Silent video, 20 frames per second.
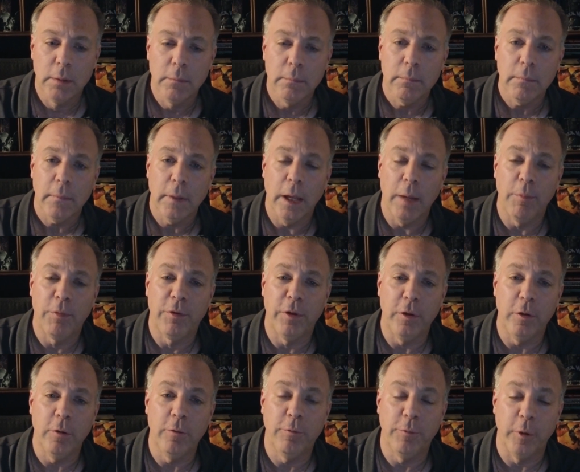
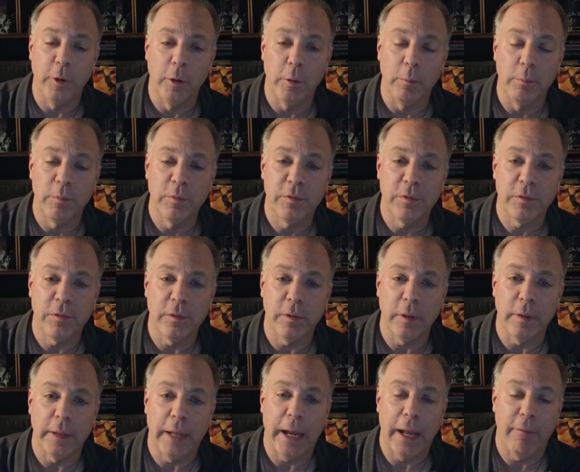MCU films
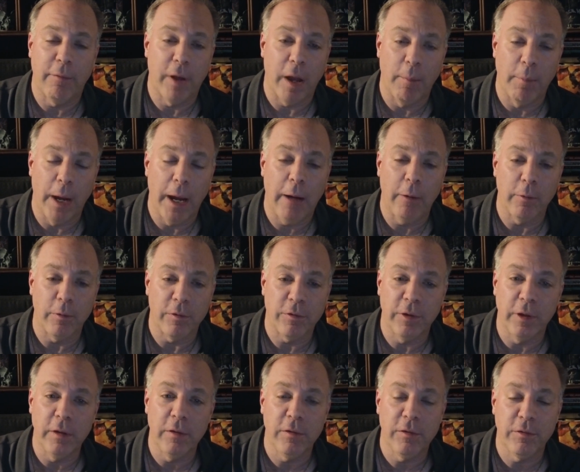that have come out
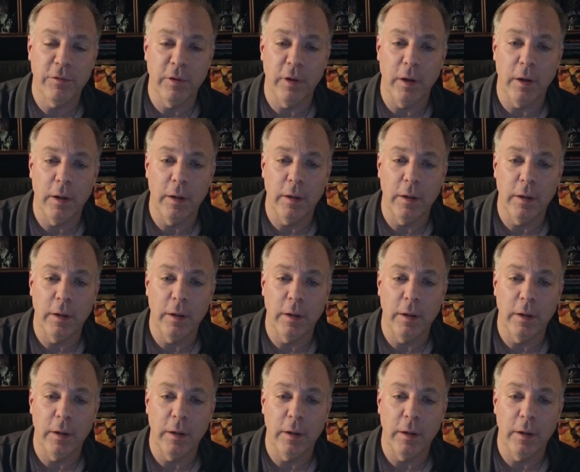since, uh,